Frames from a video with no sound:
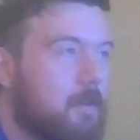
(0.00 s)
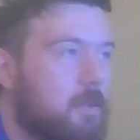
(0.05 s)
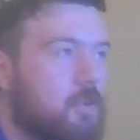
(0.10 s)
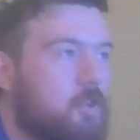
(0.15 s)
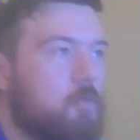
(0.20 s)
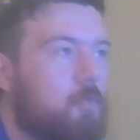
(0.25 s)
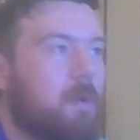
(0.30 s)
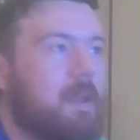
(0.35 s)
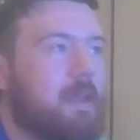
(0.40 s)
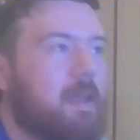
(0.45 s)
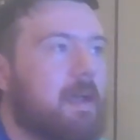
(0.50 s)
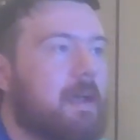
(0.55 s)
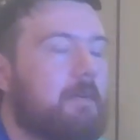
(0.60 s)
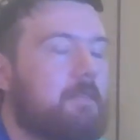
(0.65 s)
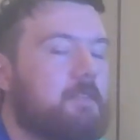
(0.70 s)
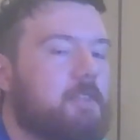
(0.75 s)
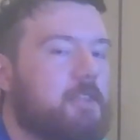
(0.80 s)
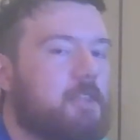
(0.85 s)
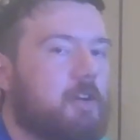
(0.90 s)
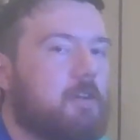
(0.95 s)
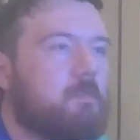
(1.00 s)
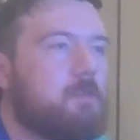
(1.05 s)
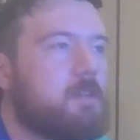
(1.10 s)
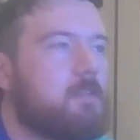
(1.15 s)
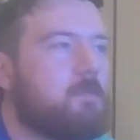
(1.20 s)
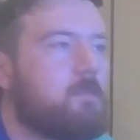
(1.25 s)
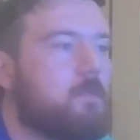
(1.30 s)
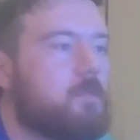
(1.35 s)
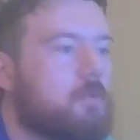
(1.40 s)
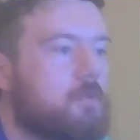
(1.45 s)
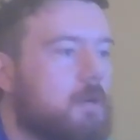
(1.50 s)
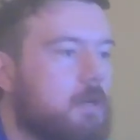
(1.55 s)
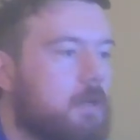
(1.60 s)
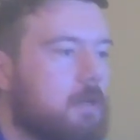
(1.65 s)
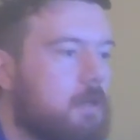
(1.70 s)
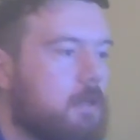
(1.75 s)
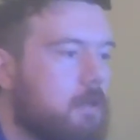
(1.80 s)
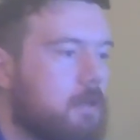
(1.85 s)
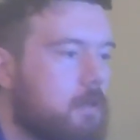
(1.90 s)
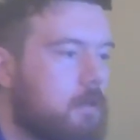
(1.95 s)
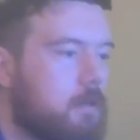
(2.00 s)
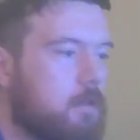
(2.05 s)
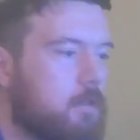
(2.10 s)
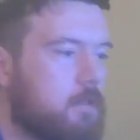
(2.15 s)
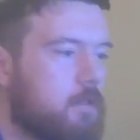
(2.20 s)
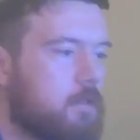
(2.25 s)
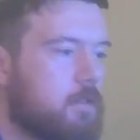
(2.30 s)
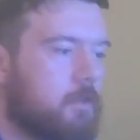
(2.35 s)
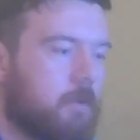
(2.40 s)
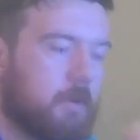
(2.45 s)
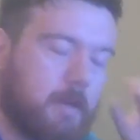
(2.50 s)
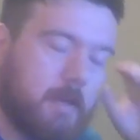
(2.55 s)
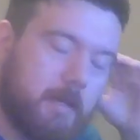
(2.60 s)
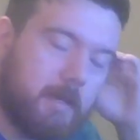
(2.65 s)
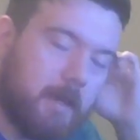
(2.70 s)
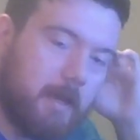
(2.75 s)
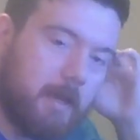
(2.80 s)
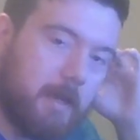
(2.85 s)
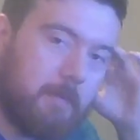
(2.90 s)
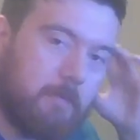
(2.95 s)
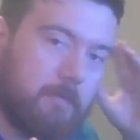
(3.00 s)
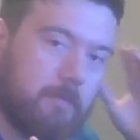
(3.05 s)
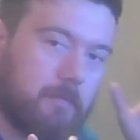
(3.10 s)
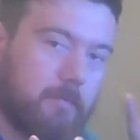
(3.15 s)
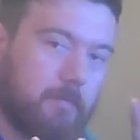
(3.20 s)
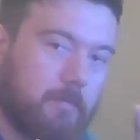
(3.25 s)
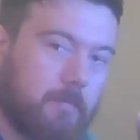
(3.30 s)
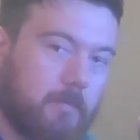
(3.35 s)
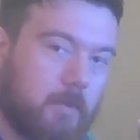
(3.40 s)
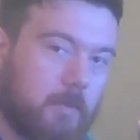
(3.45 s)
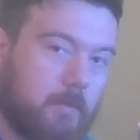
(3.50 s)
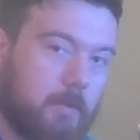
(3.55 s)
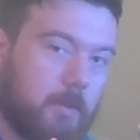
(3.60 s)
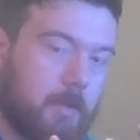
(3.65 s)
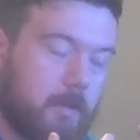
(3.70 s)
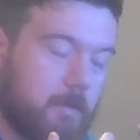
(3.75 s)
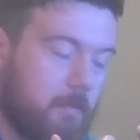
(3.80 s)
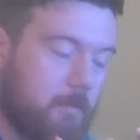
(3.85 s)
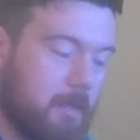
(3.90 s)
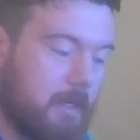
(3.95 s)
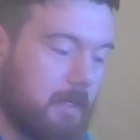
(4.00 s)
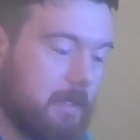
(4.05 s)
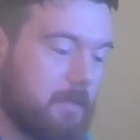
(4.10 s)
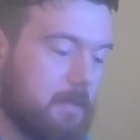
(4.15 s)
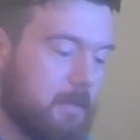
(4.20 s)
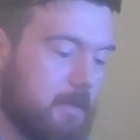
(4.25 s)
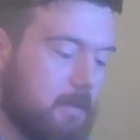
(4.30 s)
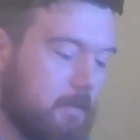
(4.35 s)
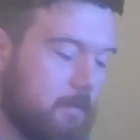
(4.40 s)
we have so much more screen time with Mineta